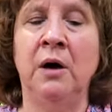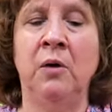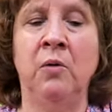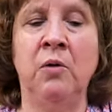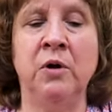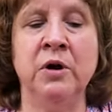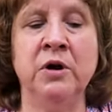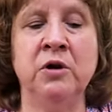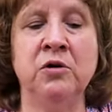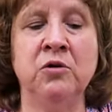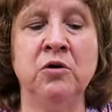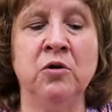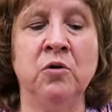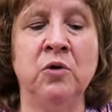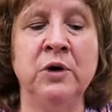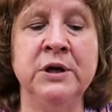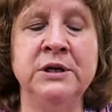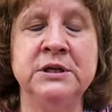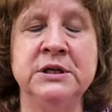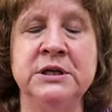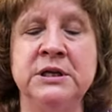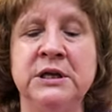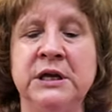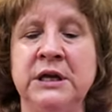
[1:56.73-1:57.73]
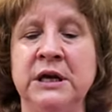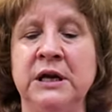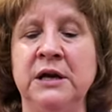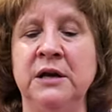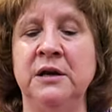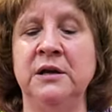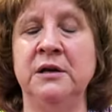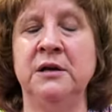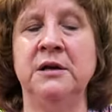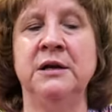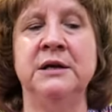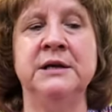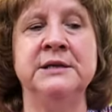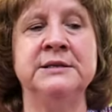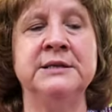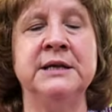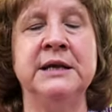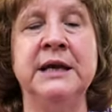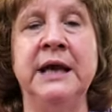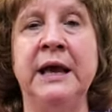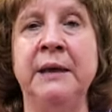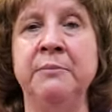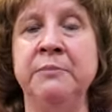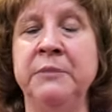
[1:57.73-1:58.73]
What you're going to need is
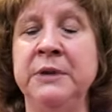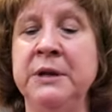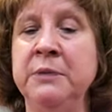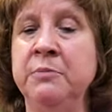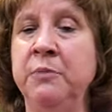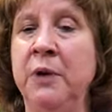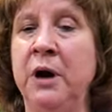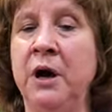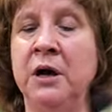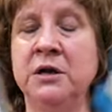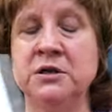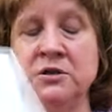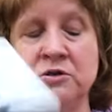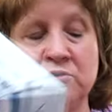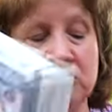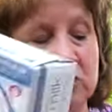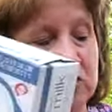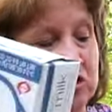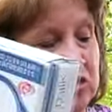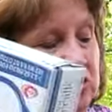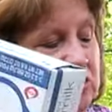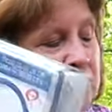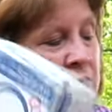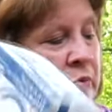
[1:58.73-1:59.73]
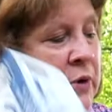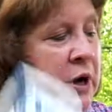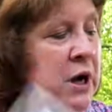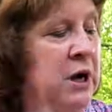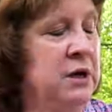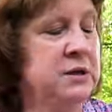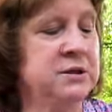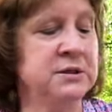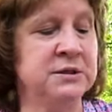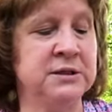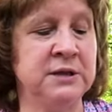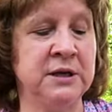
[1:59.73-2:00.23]
an empty box or shoebox.